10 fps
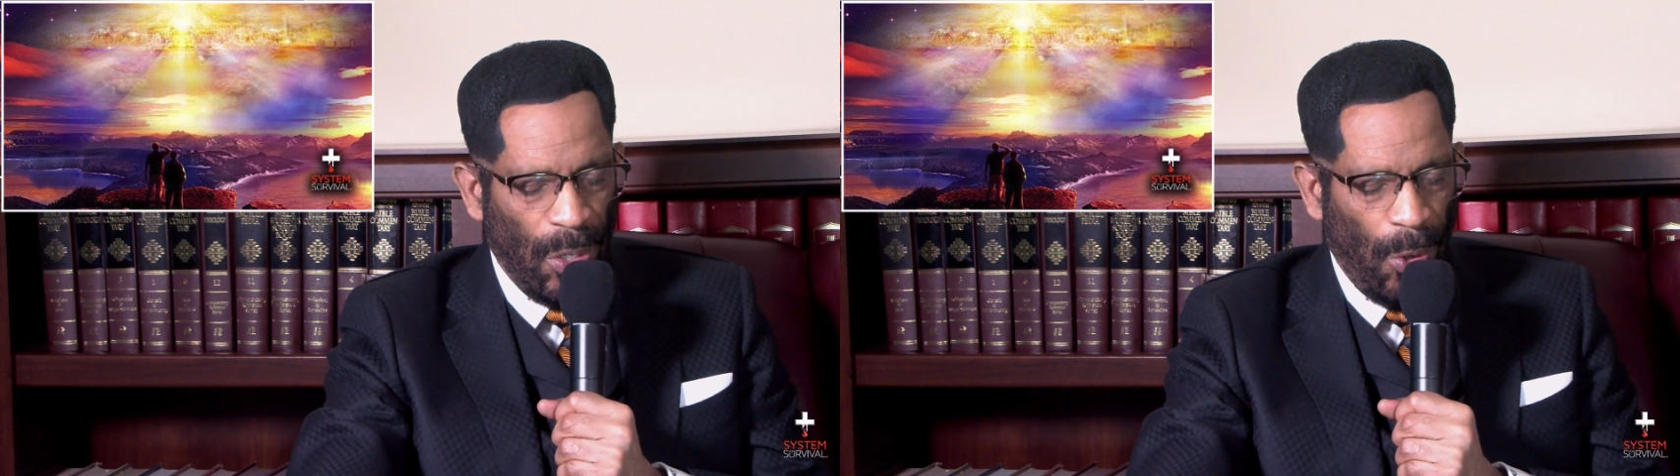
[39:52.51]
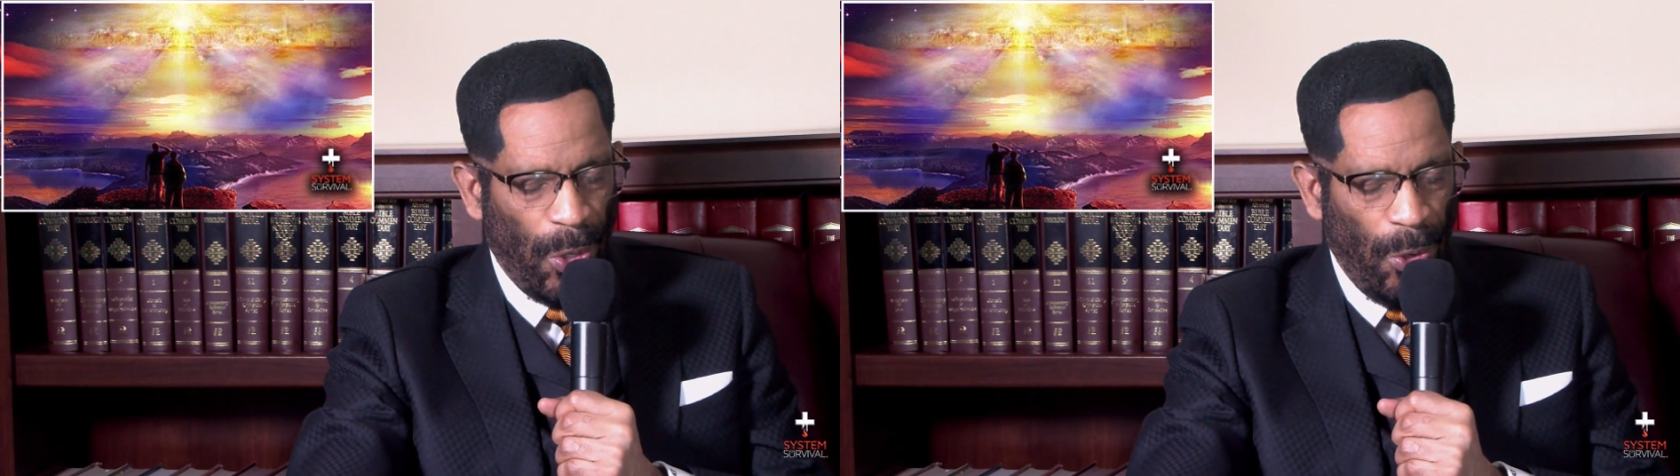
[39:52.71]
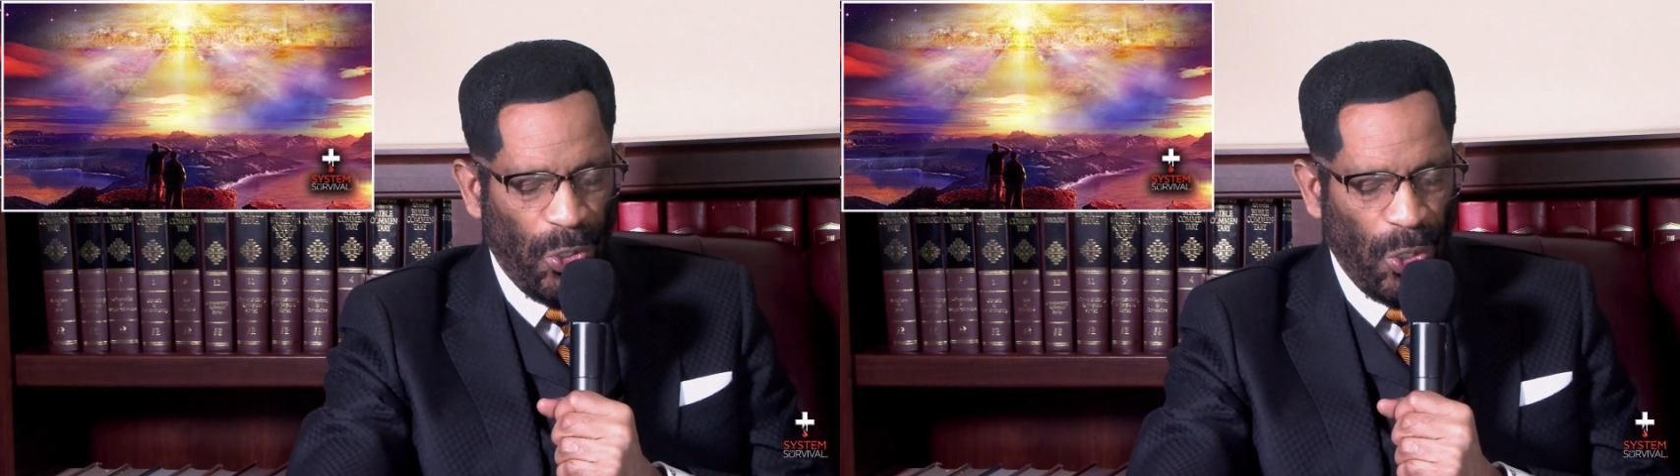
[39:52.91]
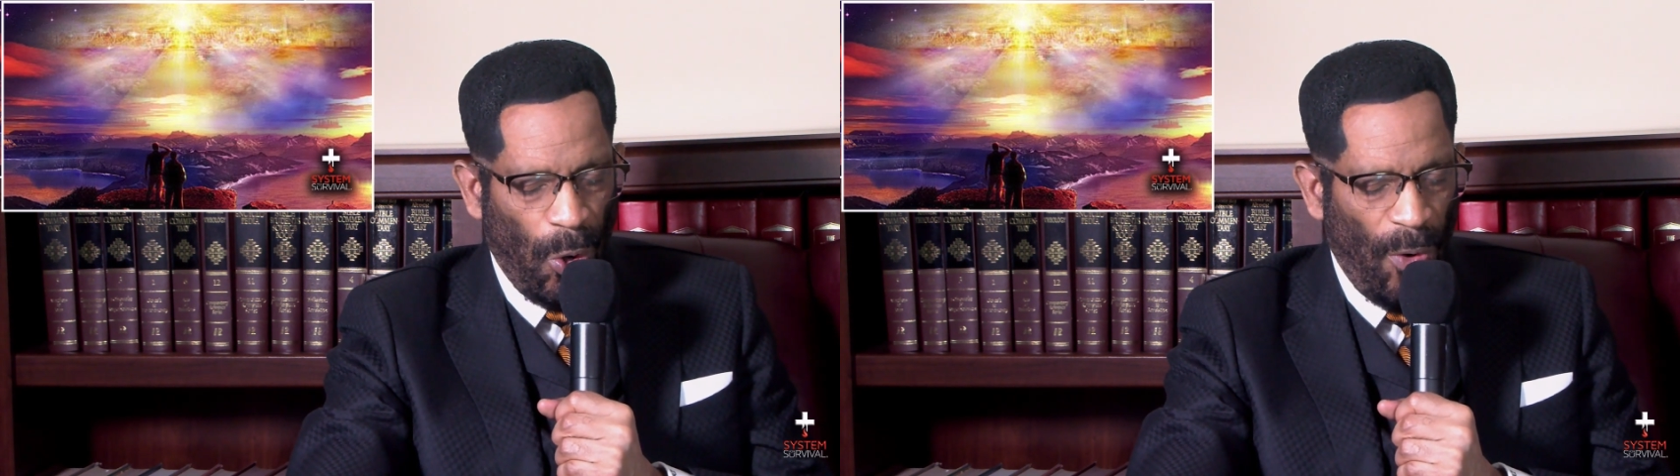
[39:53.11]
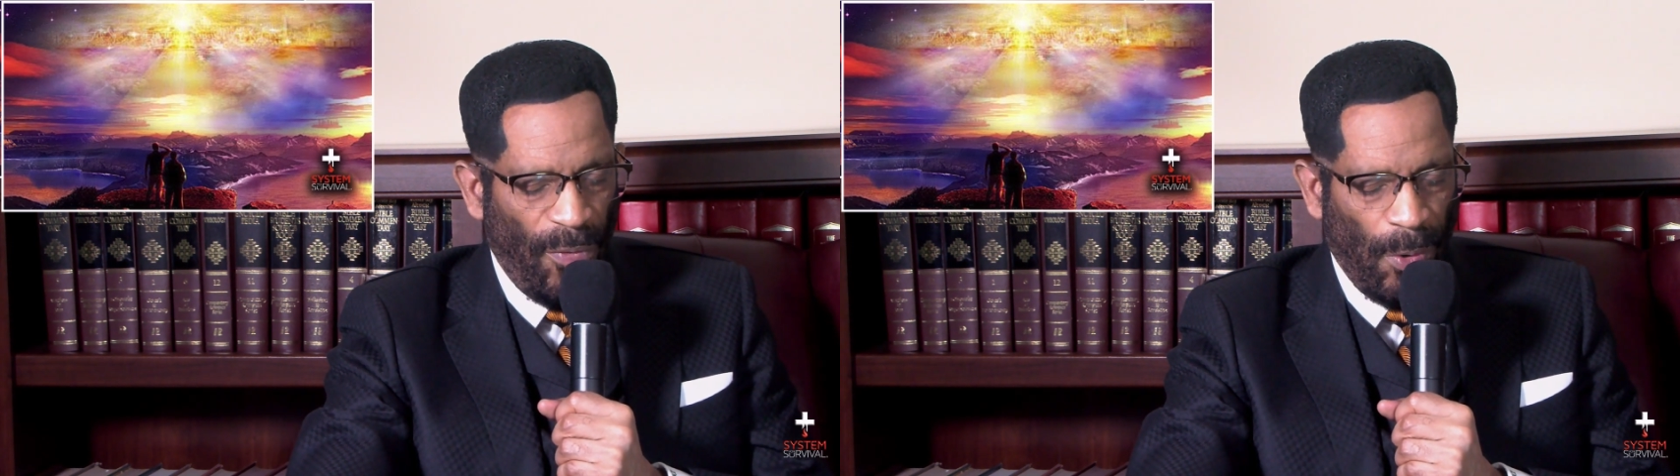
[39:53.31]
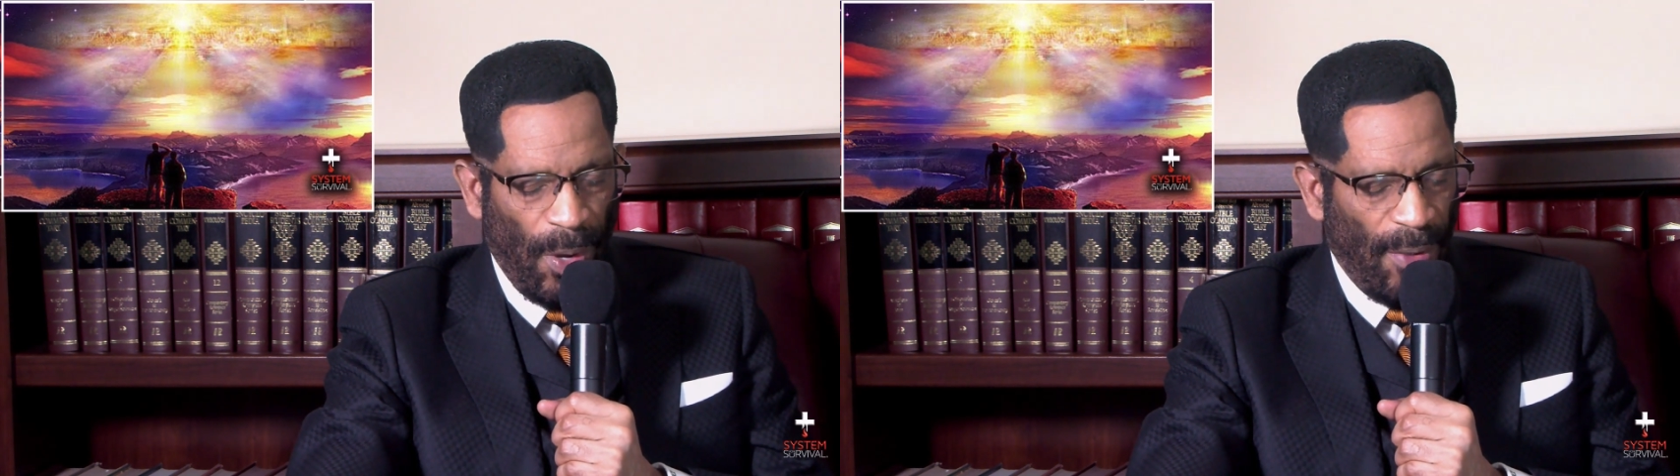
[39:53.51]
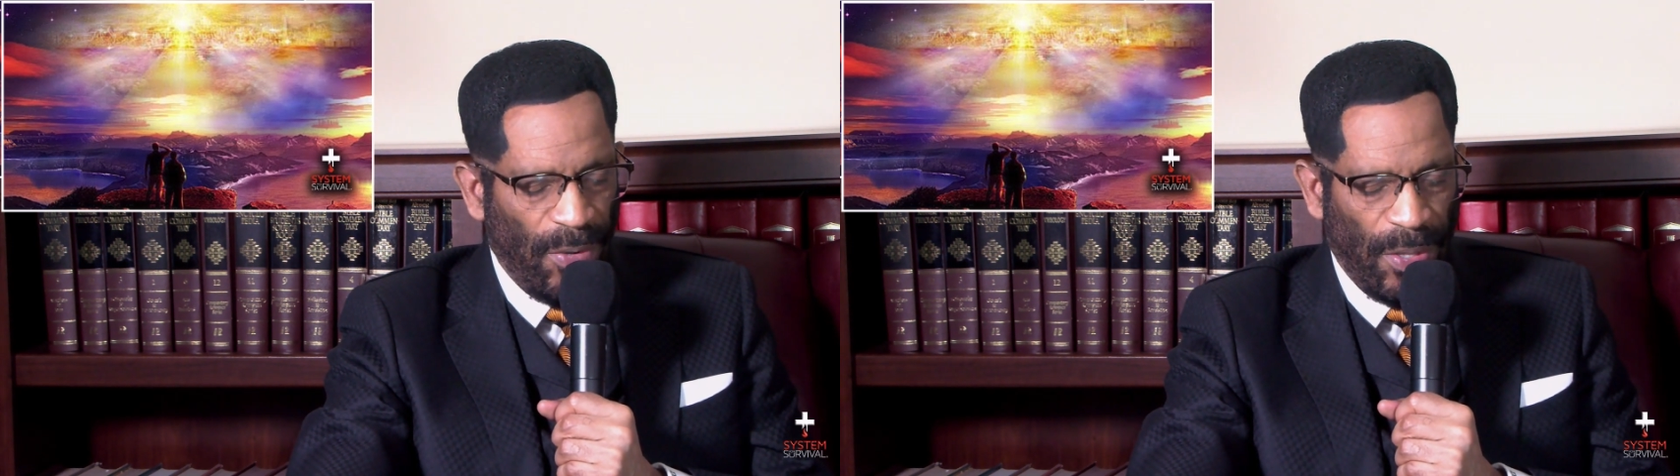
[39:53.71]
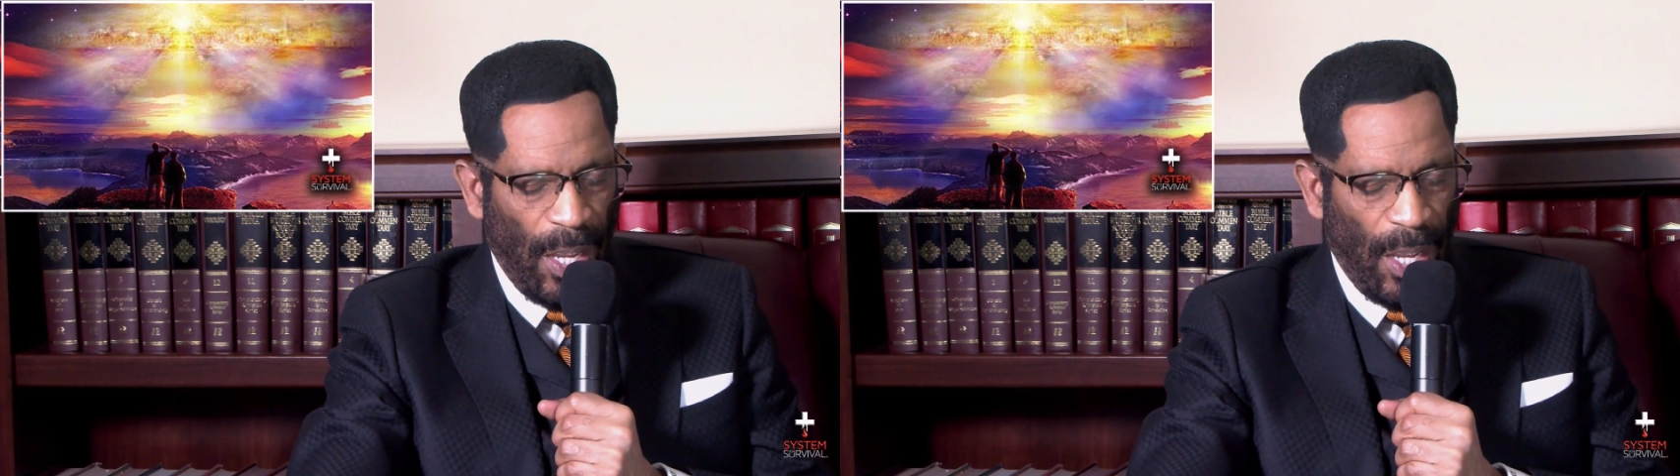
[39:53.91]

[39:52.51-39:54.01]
Oh, you're Jehovah Rapha.